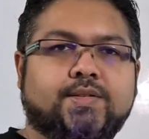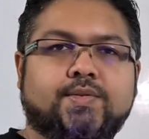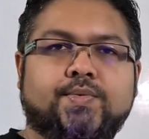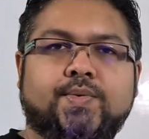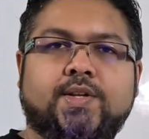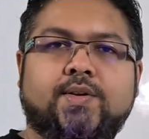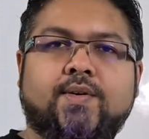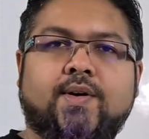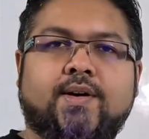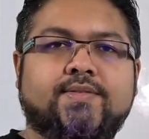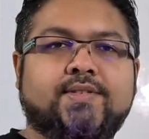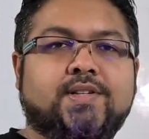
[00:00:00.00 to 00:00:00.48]
We
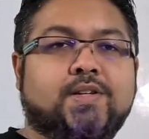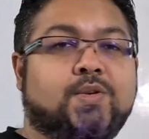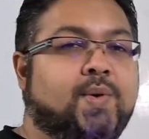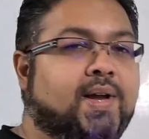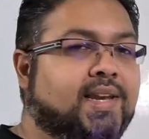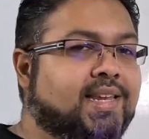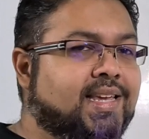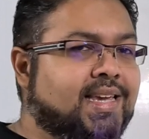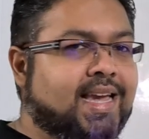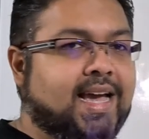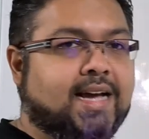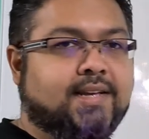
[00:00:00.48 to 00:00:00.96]
don't have to do
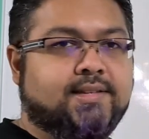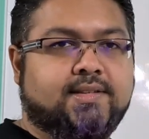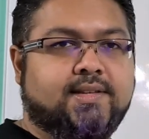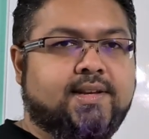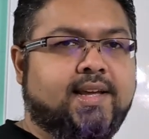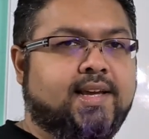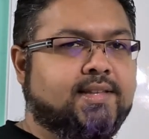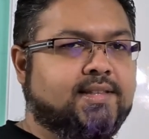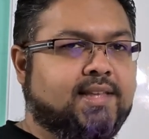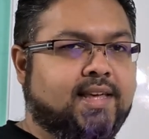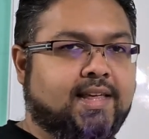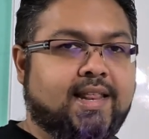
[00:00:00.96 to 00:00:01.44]
any guessing or
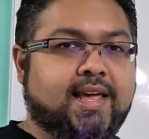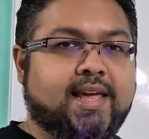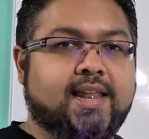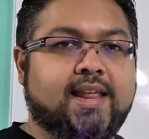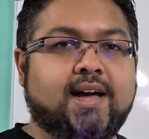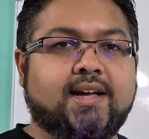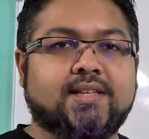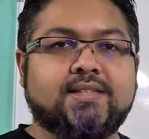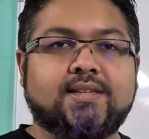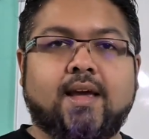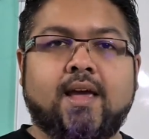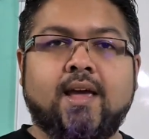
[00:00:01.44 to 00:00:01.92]
anything like
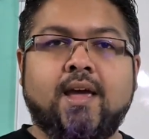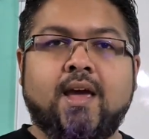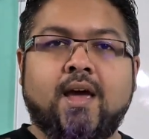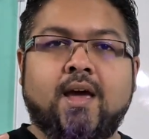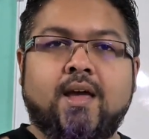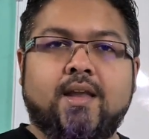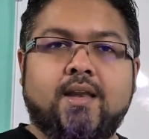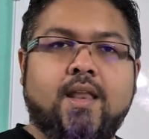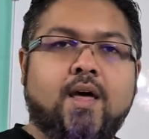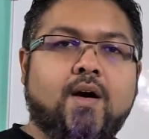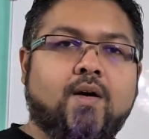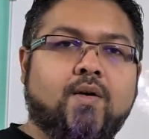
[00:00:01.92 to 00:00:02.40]
that. So,
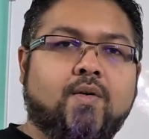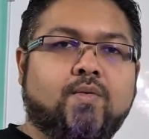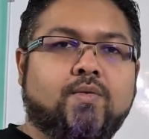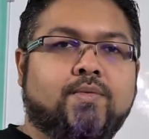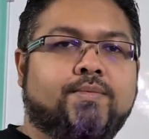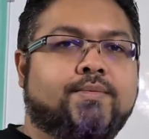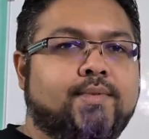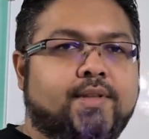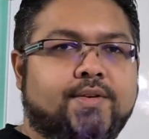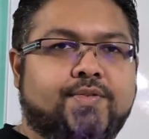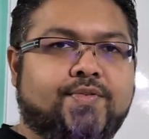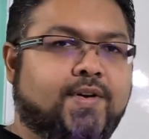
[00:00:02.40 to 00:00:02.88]
now,
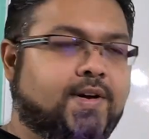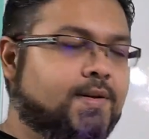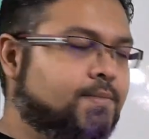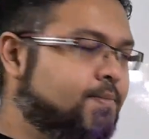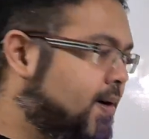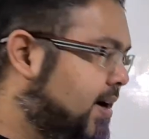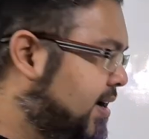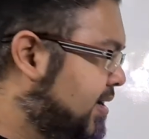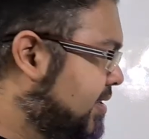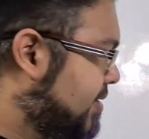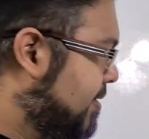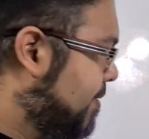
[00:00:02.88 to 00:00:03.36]
the fun
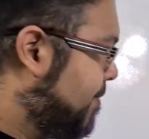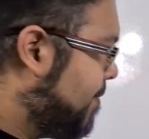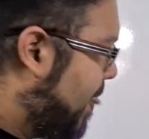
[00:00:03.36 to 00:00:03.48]
part.